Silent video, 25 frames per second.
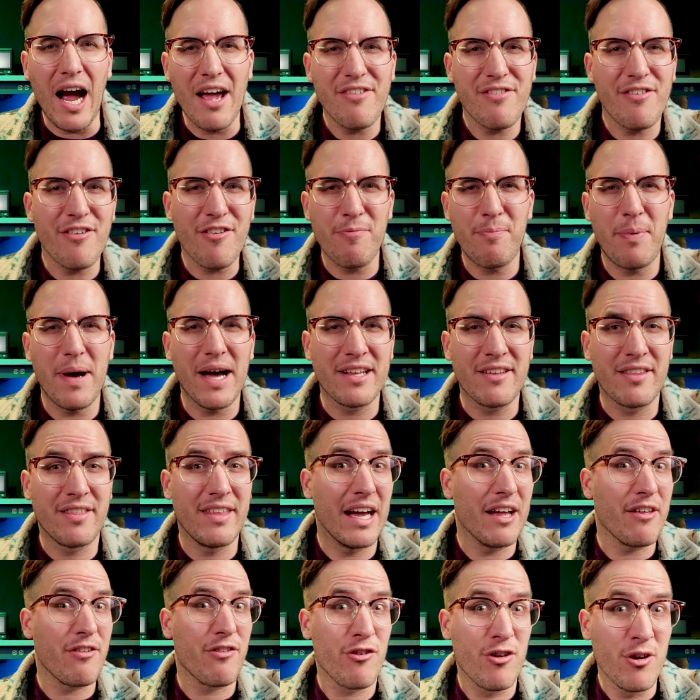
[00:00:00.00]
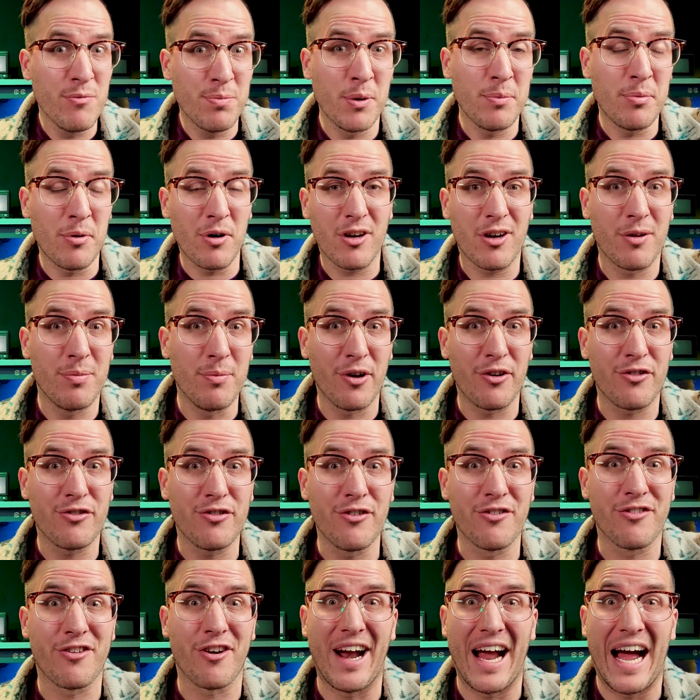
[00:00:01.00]
suspect that Super Bowl
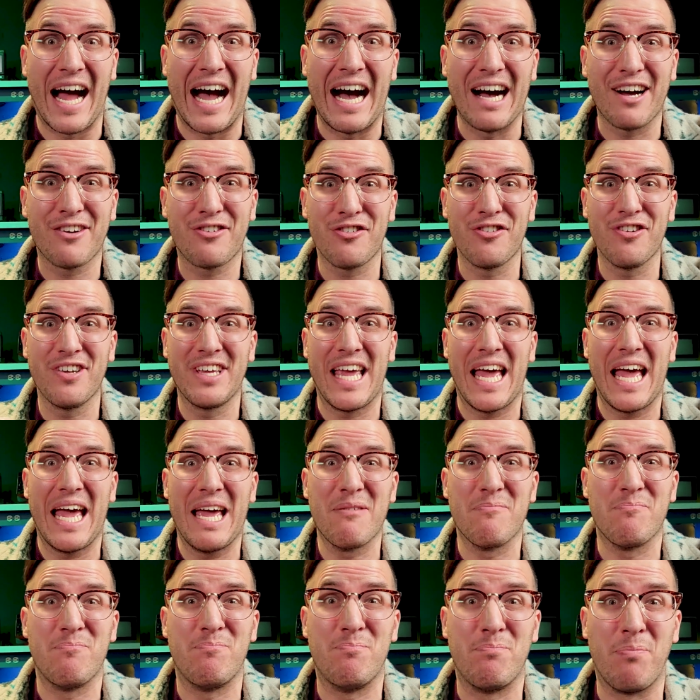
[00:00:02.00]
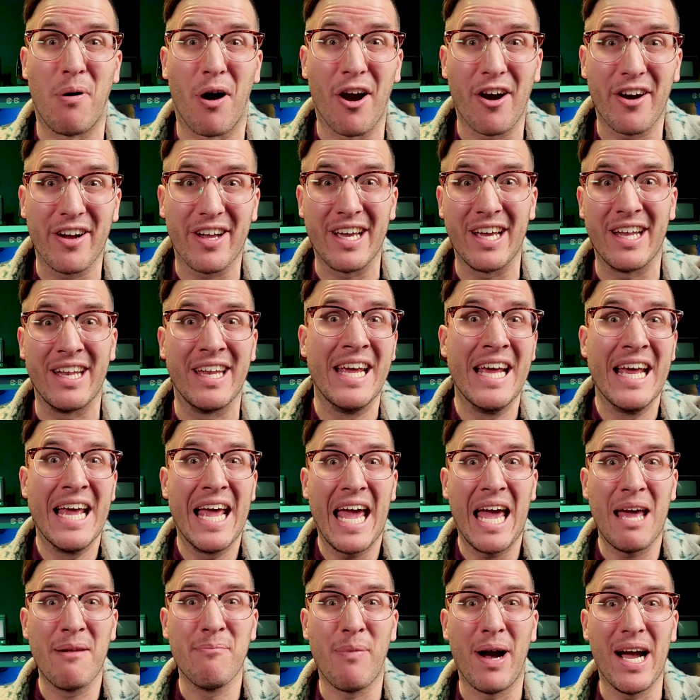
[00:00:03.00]
commercials are actually a bargain
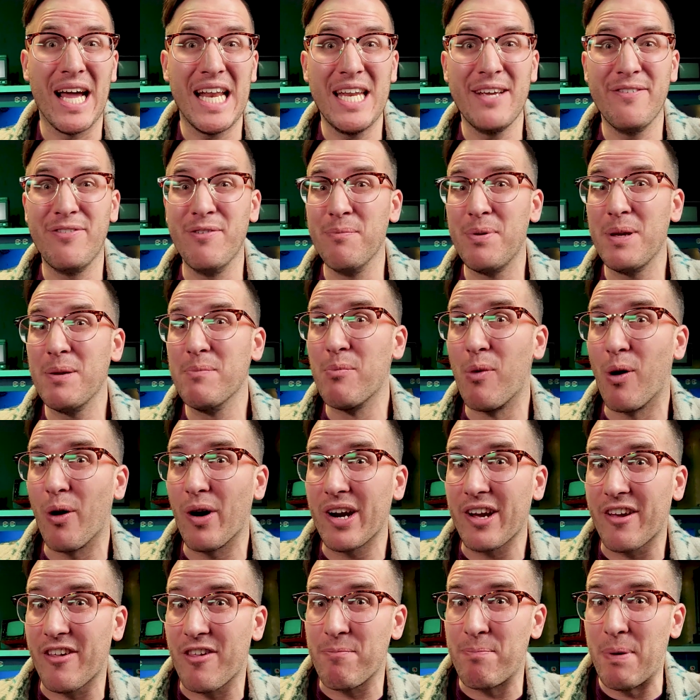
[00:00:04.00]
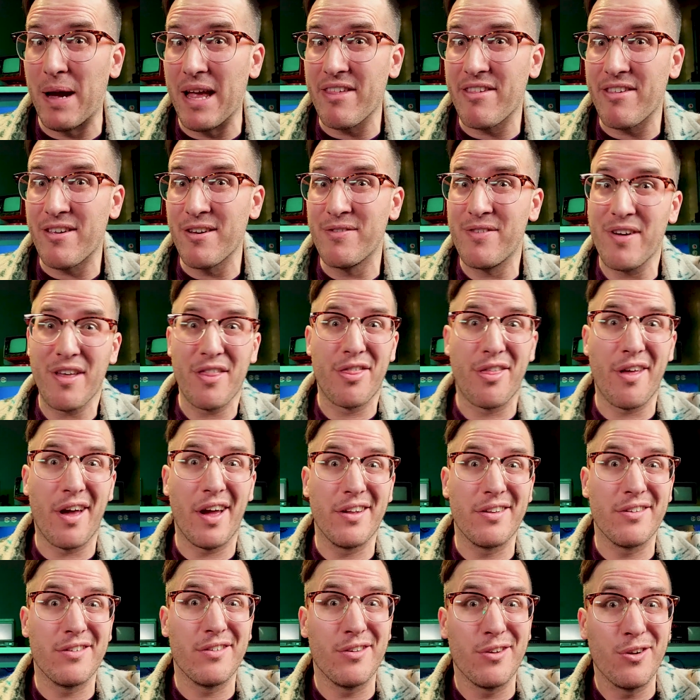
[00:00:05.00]
and might even be more expensive
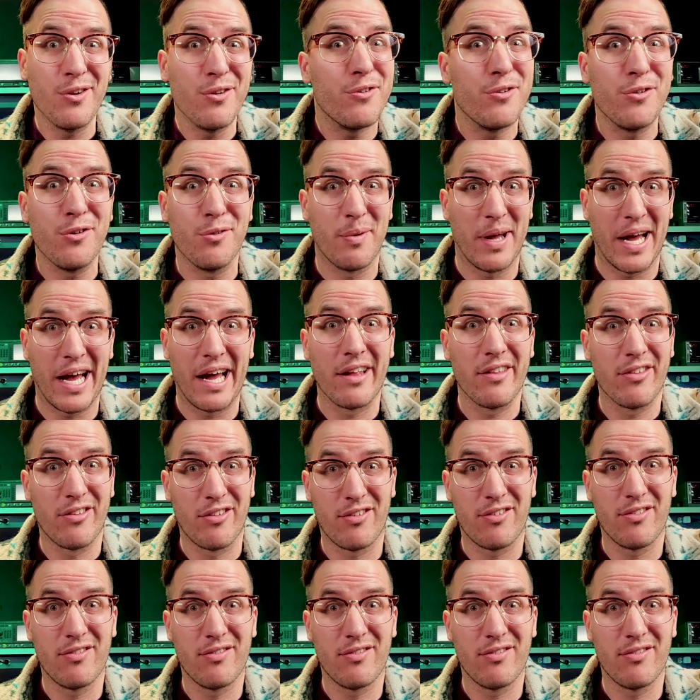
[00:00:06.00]
than YouTube ads.